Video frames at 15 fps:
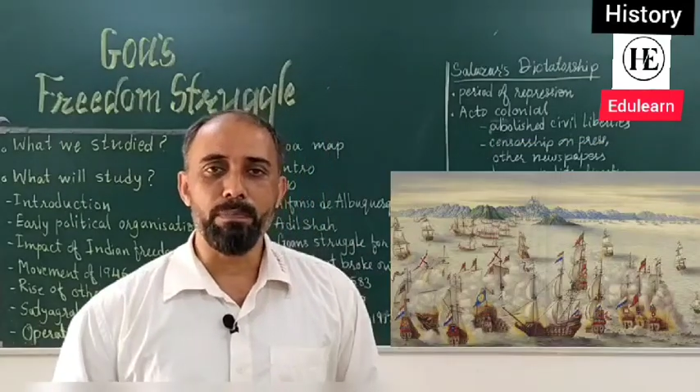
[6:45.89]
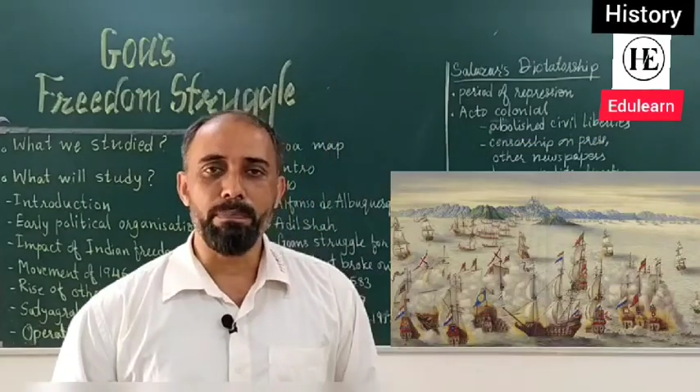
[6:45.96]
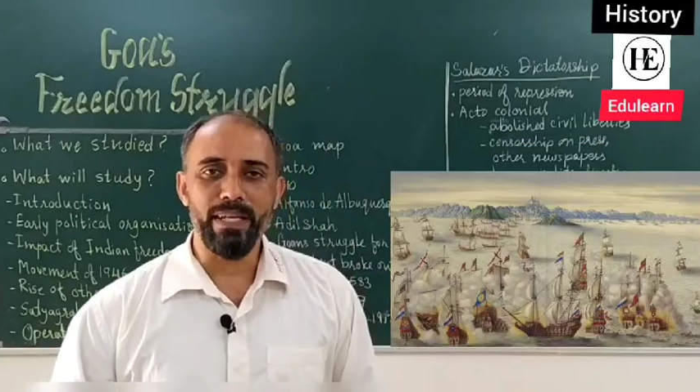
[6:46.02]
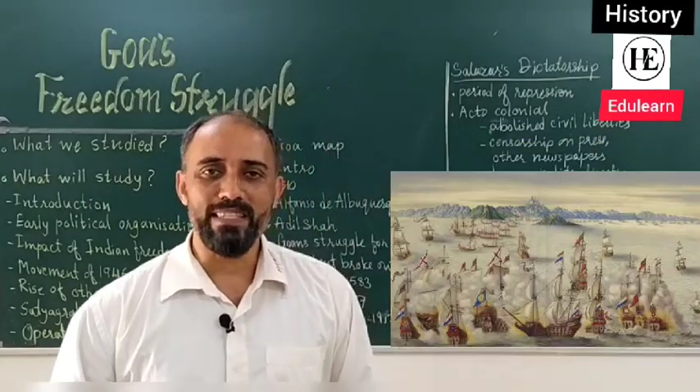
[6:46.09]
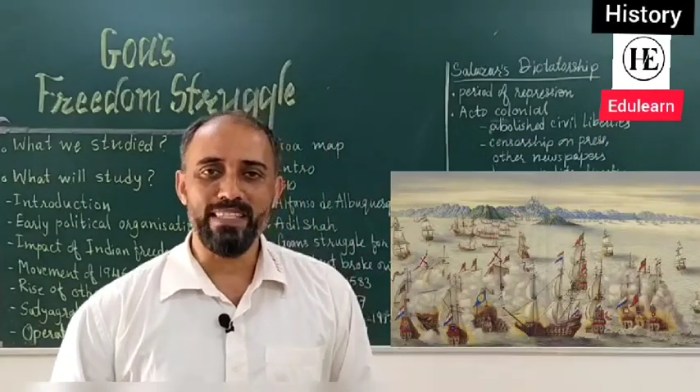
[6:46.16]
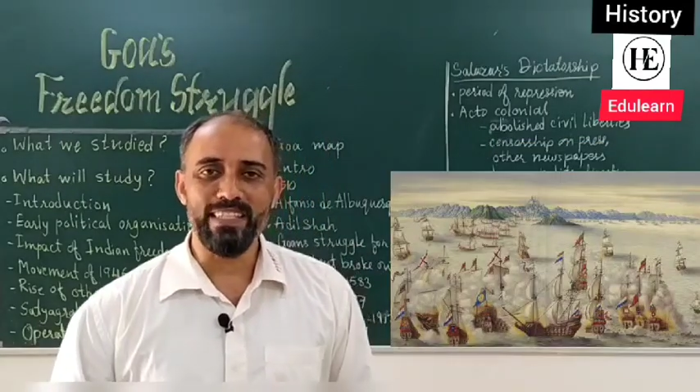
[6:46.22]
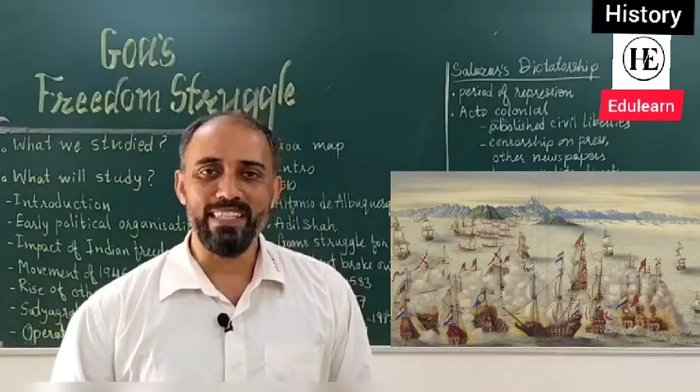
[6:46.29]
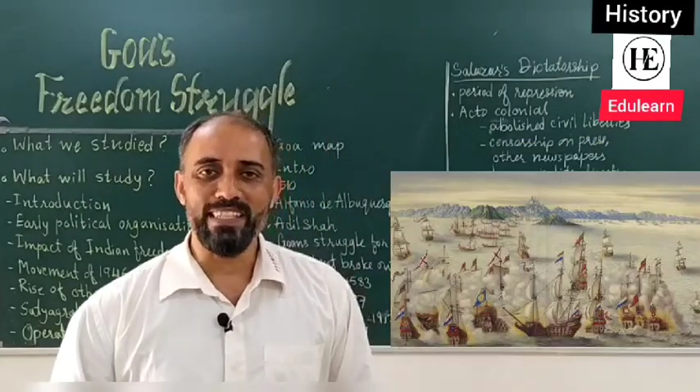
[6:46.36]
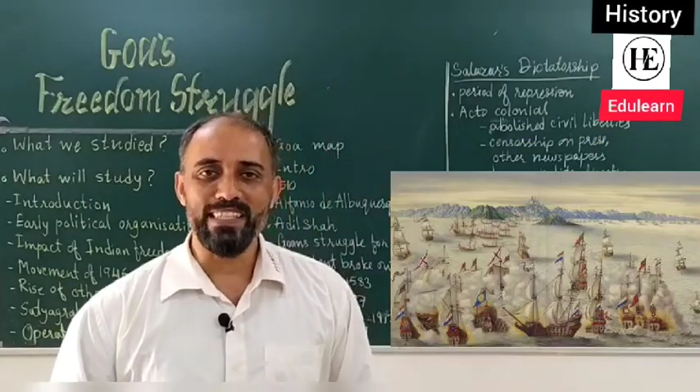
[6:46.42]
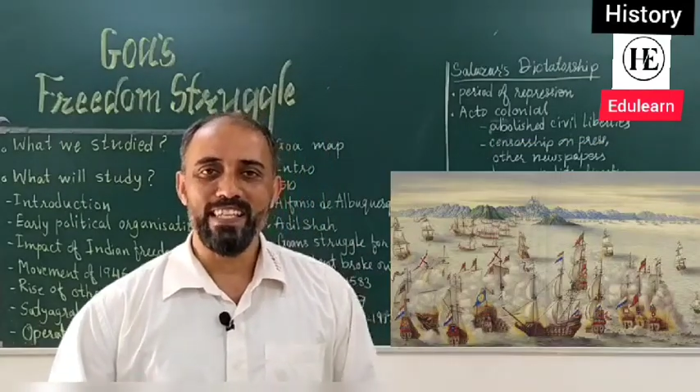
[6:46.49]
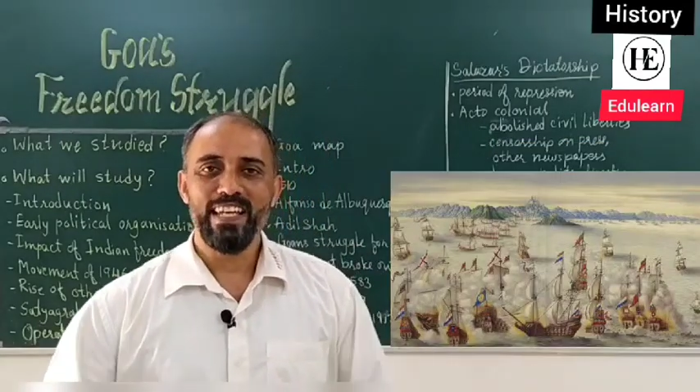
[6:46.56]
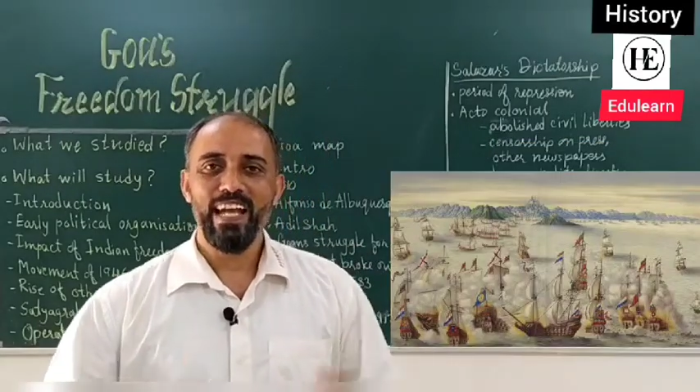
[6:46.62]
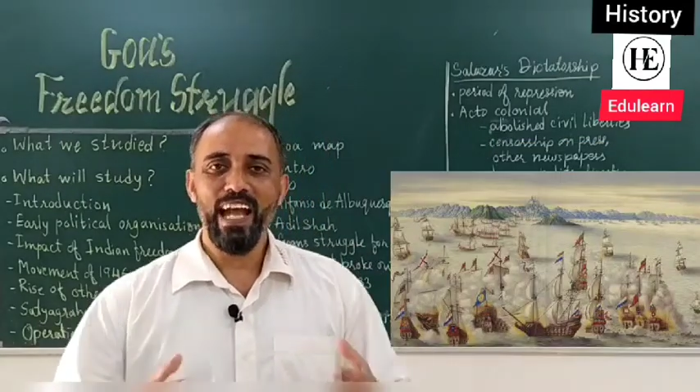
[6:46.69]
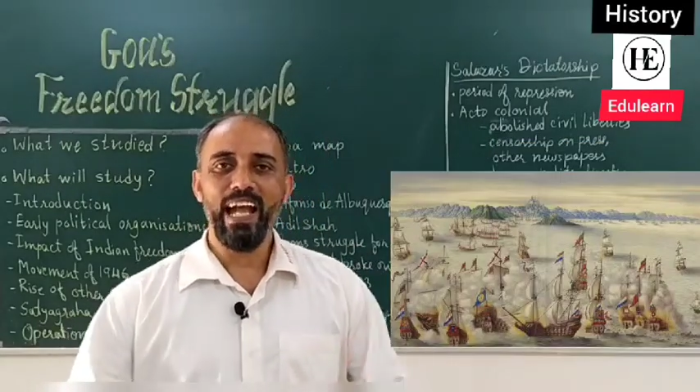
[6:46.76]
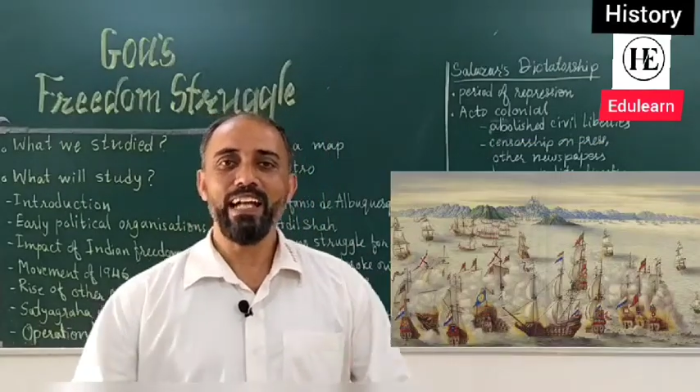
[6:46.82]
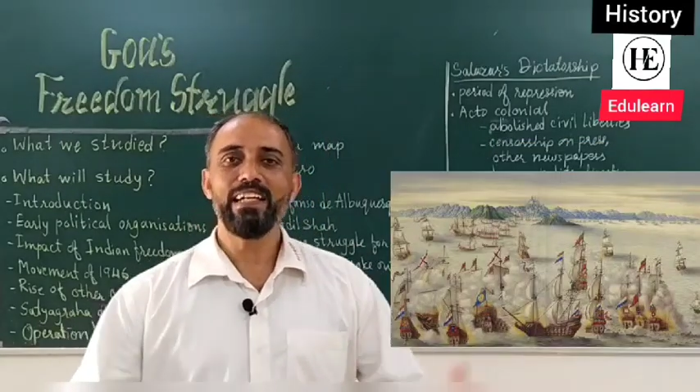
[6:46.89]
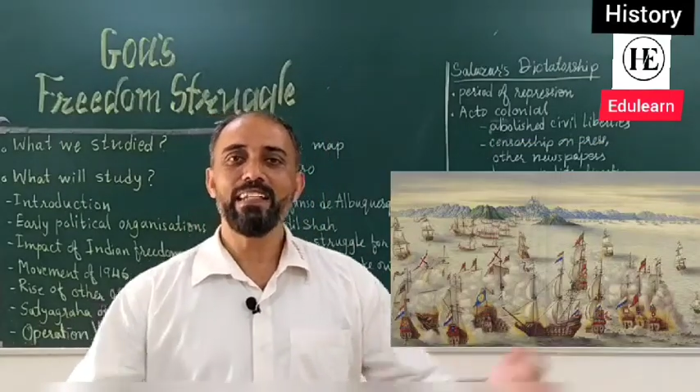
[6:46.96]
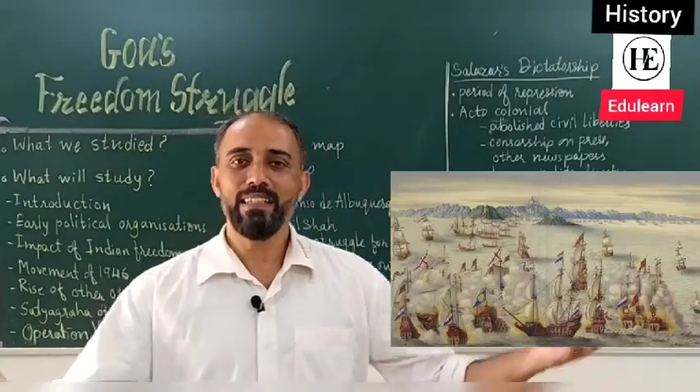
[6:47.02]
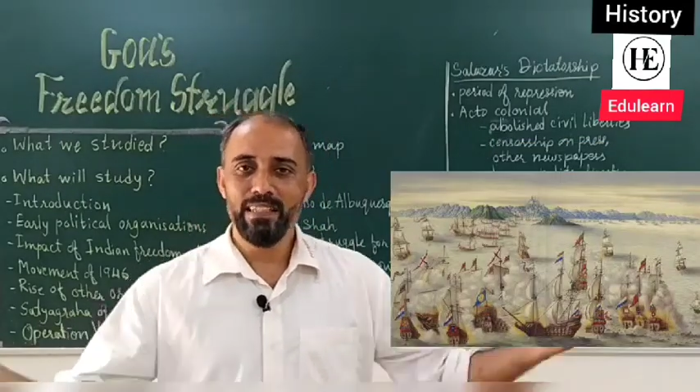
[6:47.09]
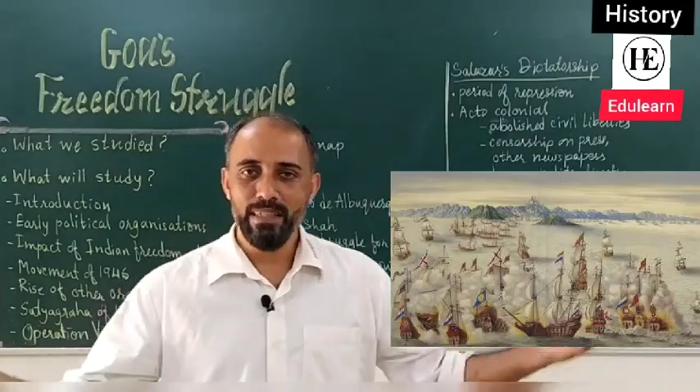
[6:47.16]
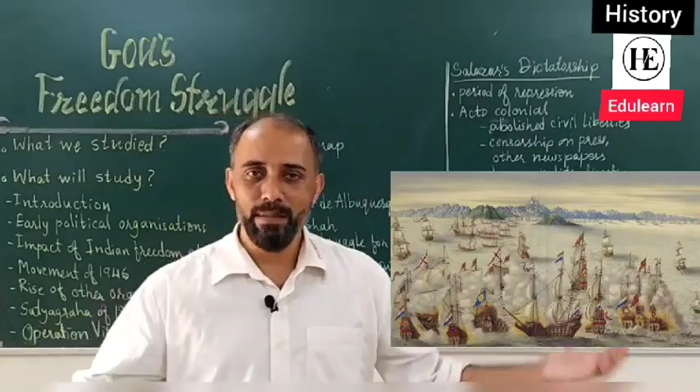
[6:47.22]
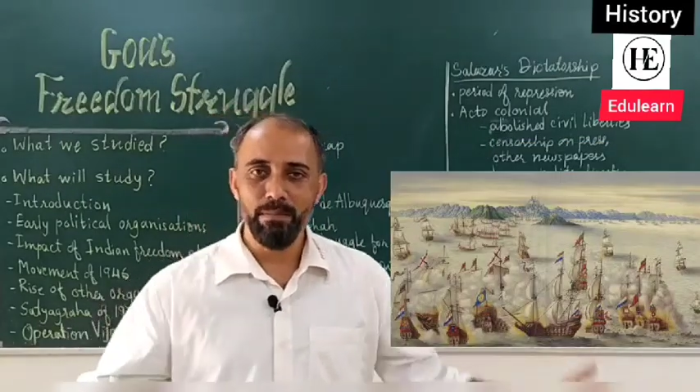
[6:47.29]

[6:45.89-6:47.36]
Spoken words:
places and